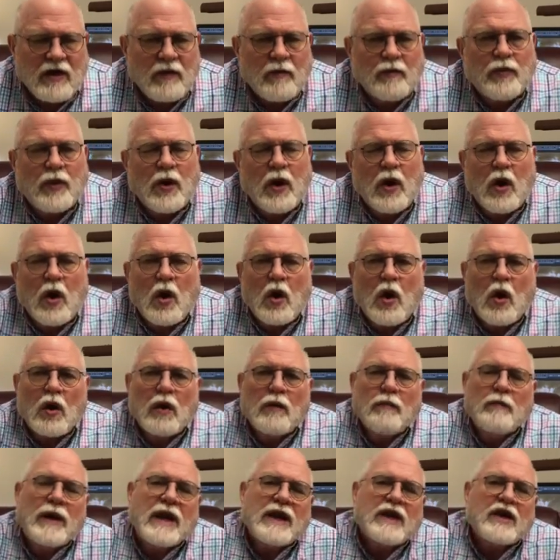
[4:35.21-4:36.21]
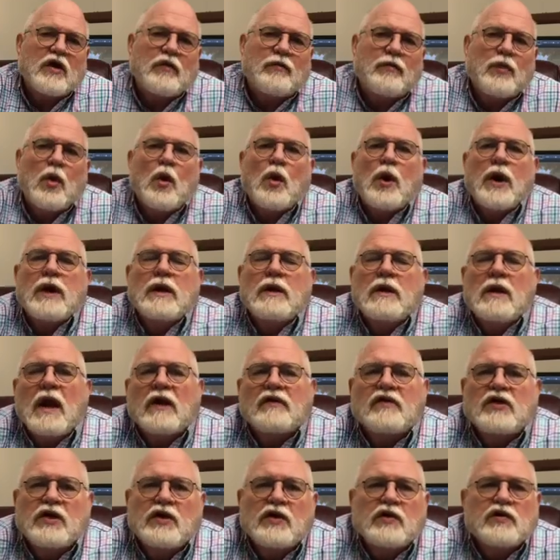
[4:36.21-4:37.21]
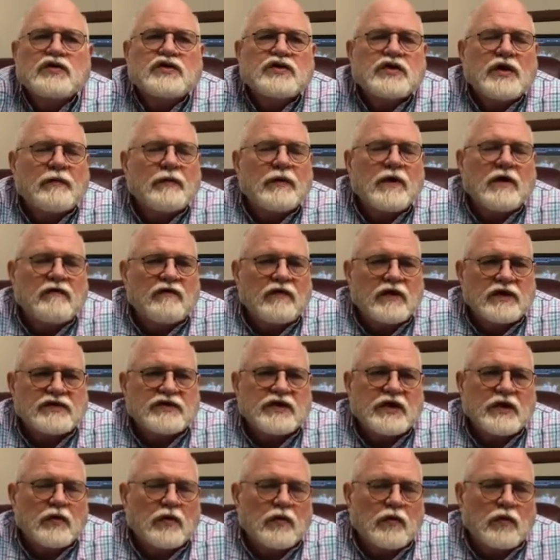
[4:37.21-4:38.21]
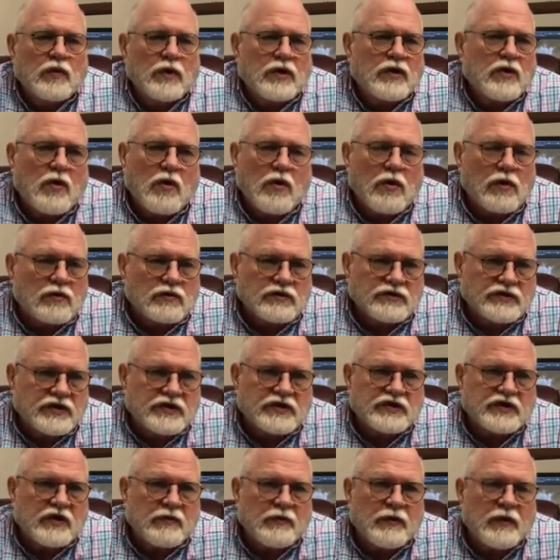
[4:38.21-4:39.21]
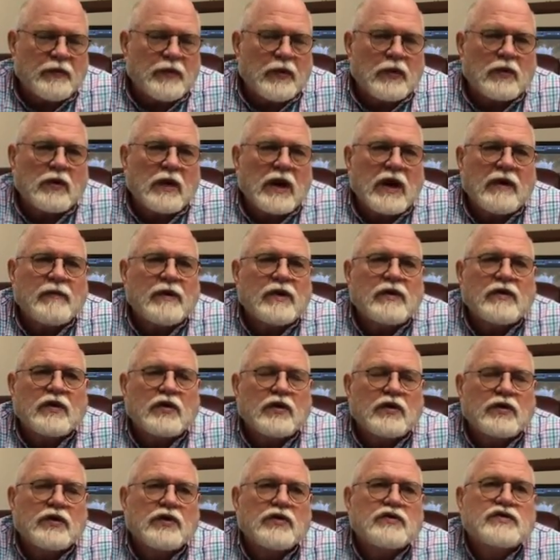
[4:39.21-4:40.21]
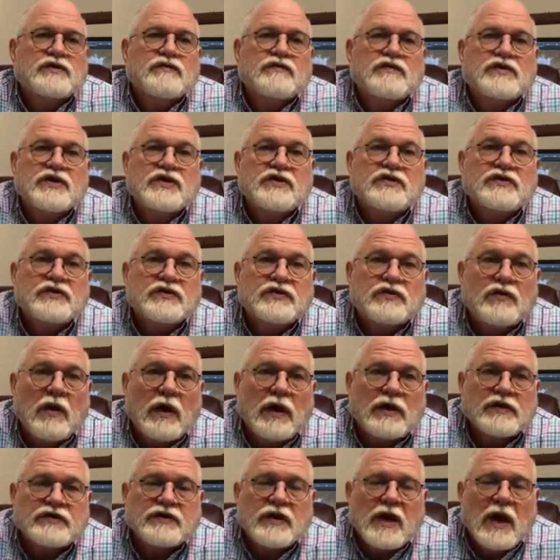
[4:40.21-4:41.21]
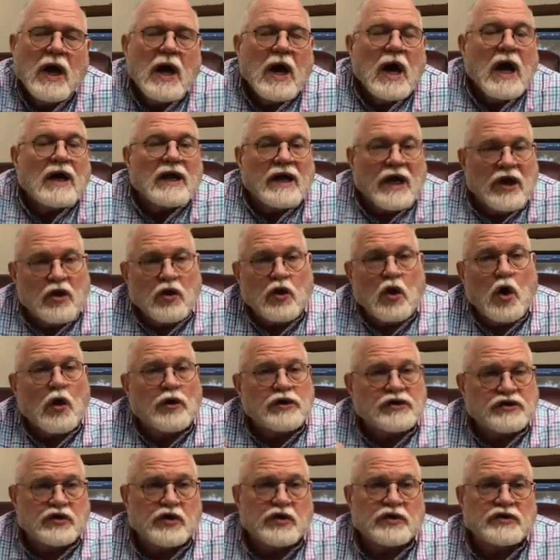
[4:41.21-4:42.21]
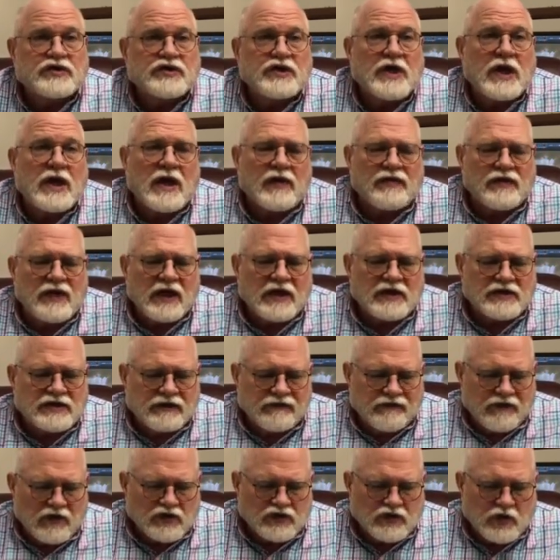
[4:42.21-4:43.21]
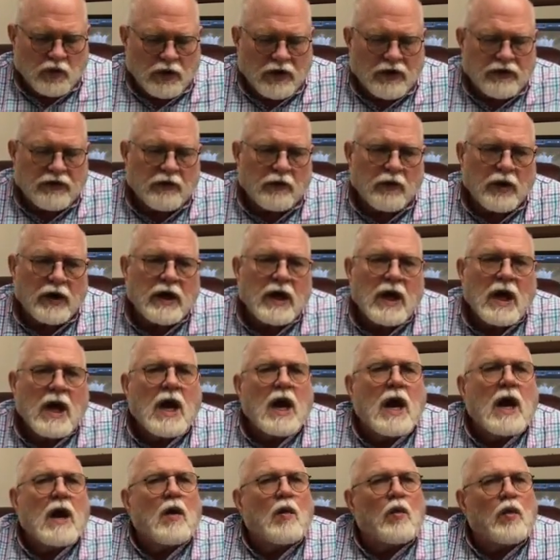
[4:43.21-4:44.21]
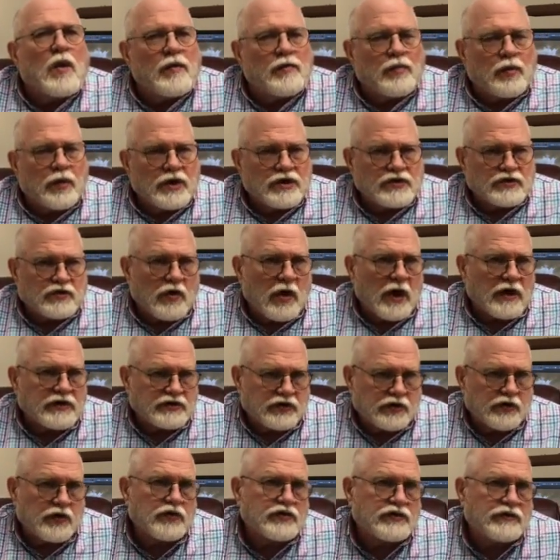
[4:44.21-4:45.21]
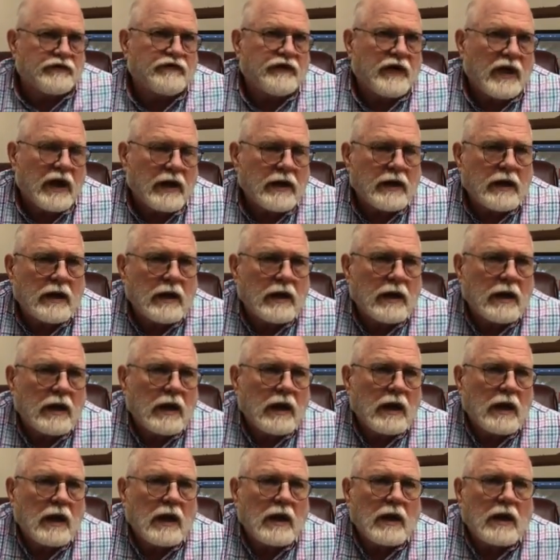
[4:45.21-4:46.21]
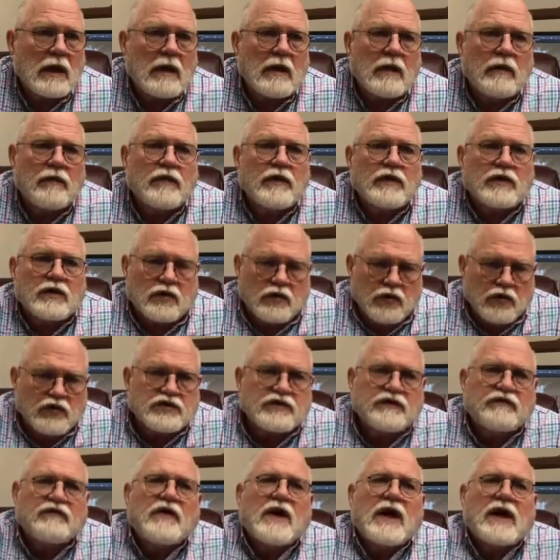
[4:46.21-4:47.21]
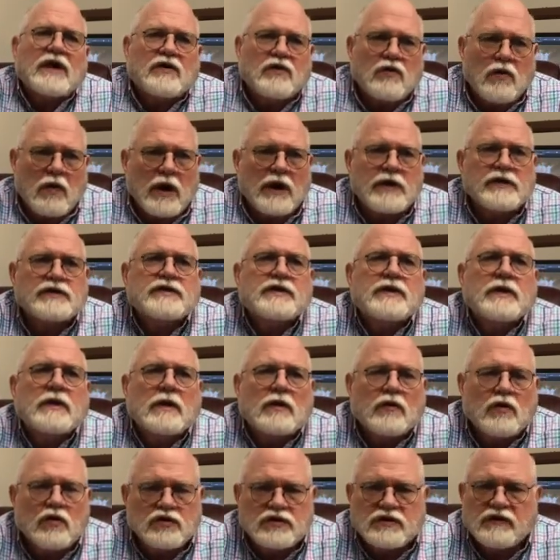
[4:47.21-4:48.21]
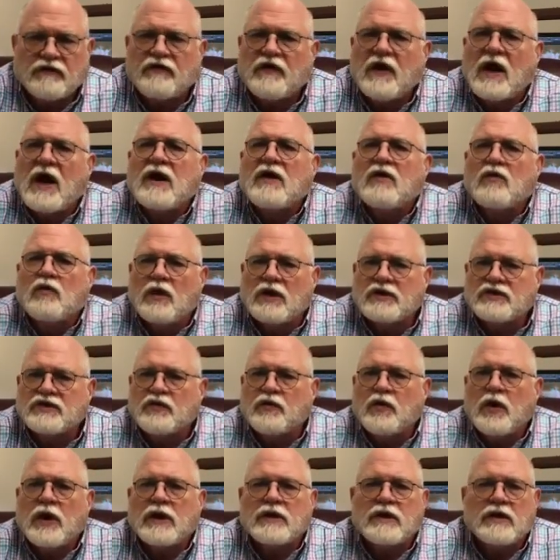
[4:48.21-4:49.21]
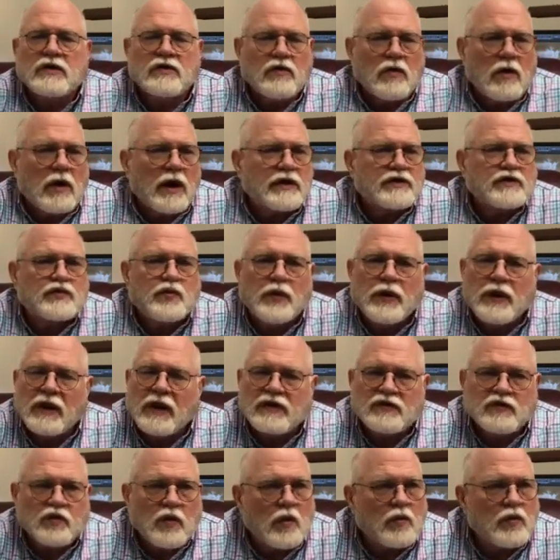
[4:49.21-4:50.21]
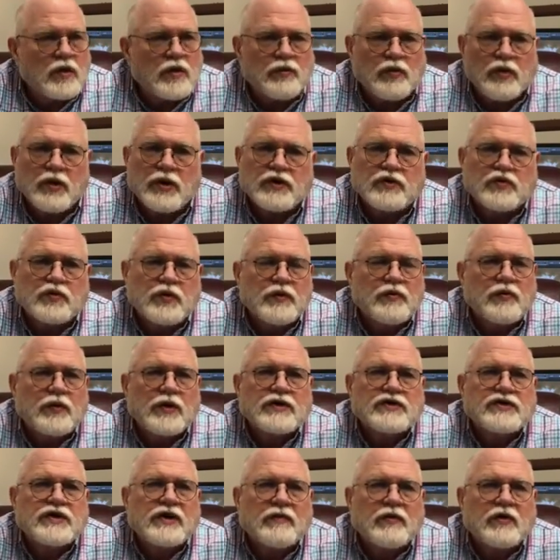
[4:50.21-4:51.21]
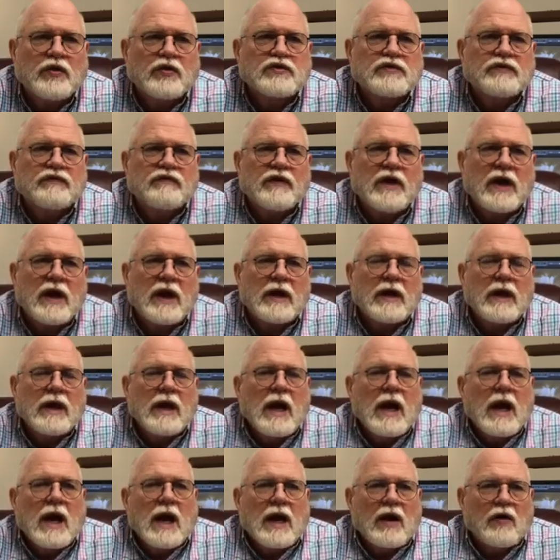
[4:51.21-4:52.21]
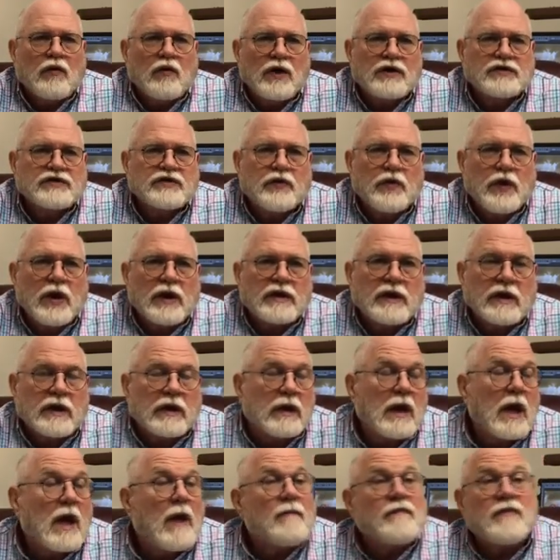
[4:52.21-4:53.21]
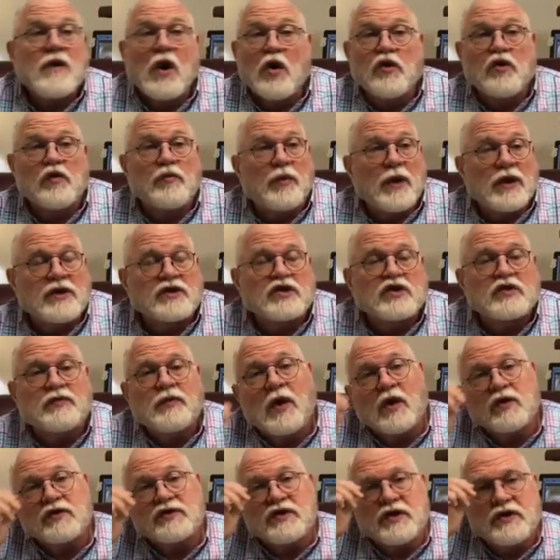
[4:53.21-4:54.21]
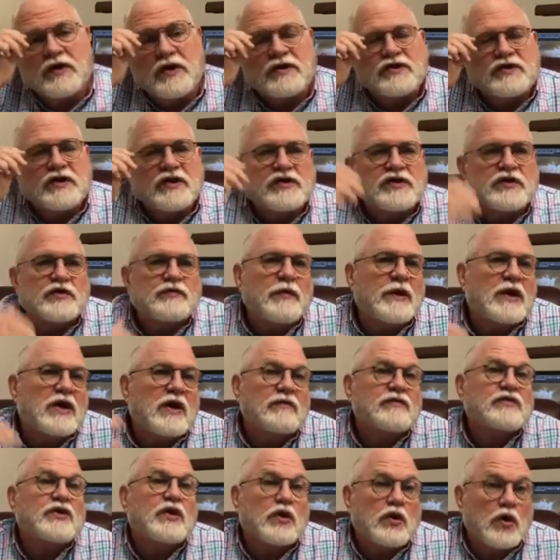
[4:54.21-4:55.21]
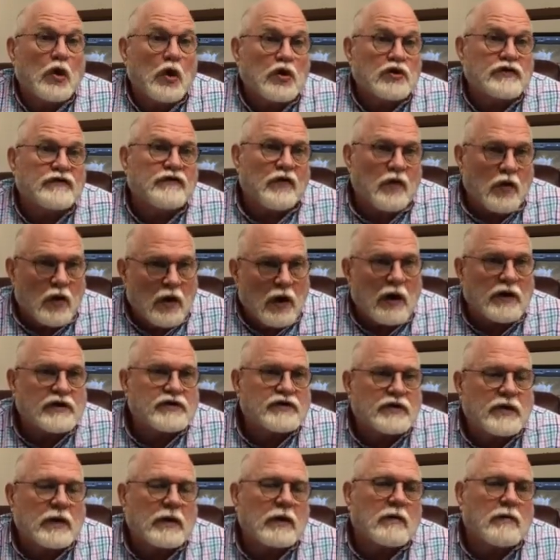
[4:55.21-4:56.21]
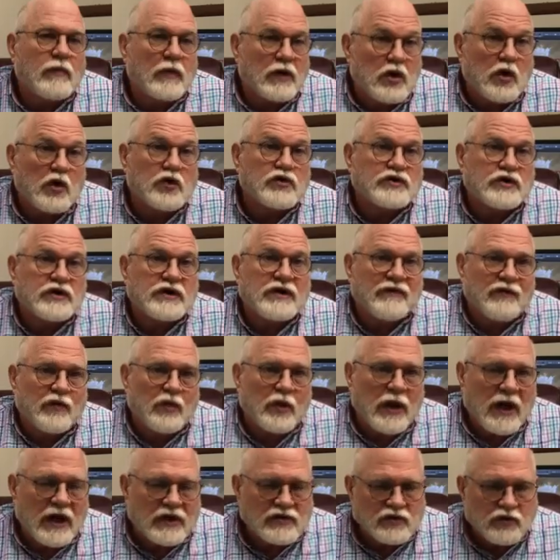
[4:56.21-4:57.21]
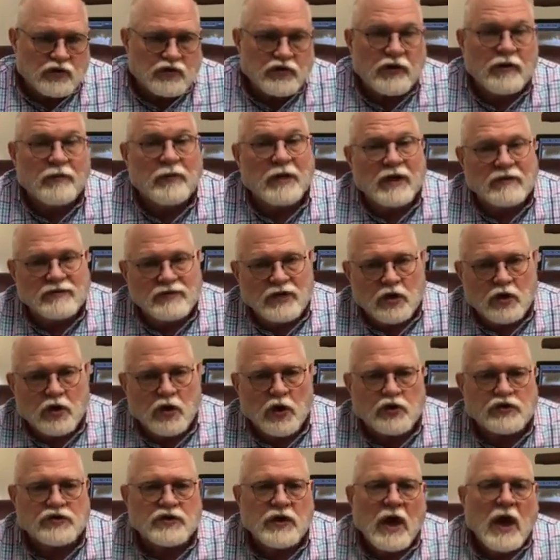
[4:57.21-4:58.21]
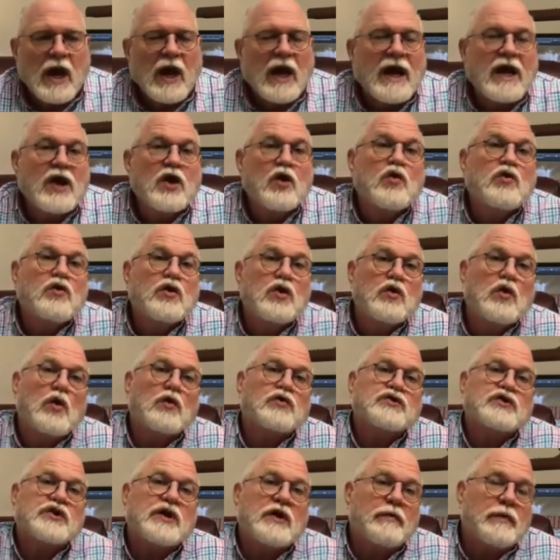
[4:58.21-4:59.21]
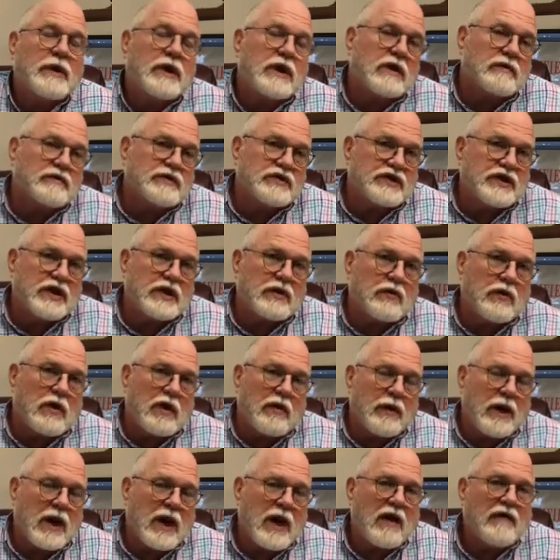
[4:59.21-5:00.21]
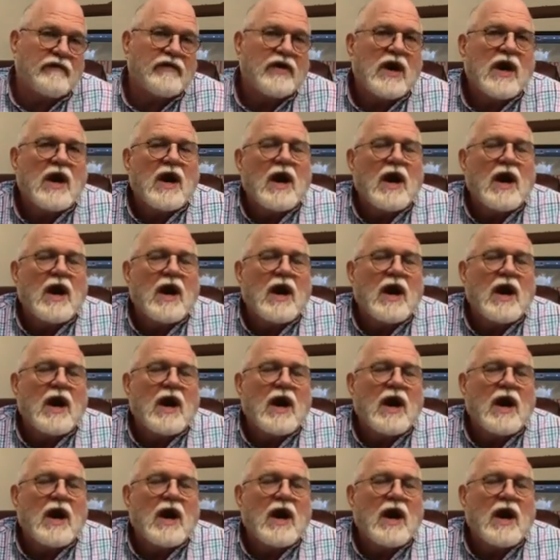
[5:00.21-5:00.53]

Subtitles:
Paul made it a point not to use some convincing rhetorical system in proclaiming the good news of Jesus Christ. Later on, he's going to say, I think it's in verse 23, we preach Christ crucified. the crucified Christ, the crucified and resurrected Christ. That's what we preach. We preach him crucified and resurrected. Other places, Paul said that Jesus becomes the curse for us. When cursed is everyone who hangs on a tree, becomes our curse. He who knew no sin becomes sin on our behalf.